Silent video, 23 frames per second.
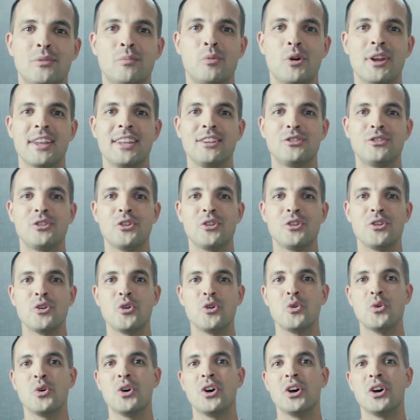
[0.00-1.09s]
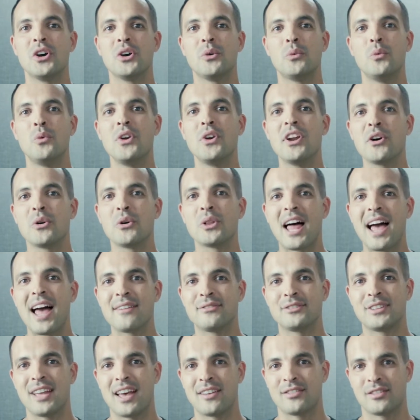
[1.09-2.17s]
bringing to you real
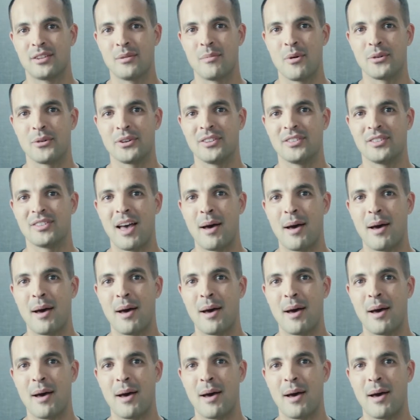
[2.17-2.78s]
life testimonies